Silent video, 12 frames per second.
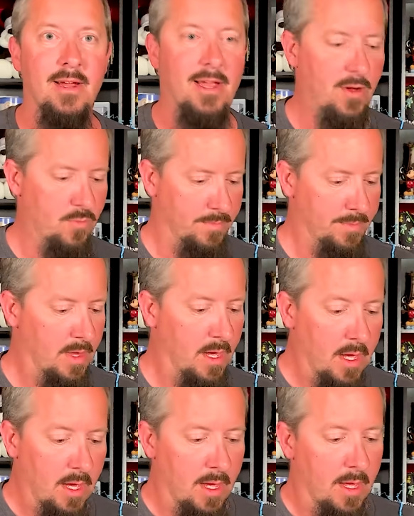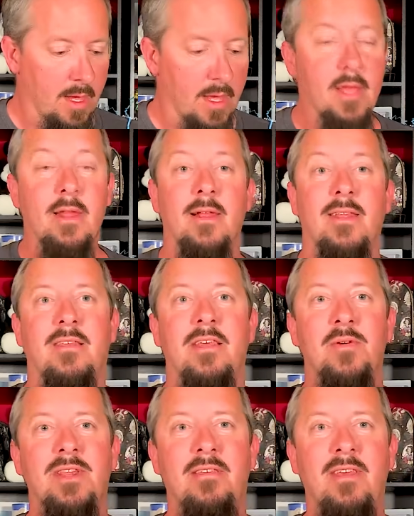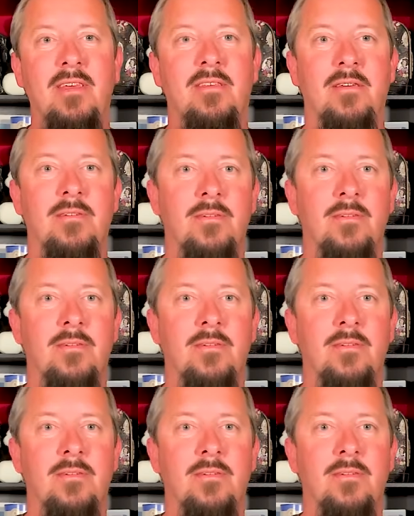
you go. Let's see what this is.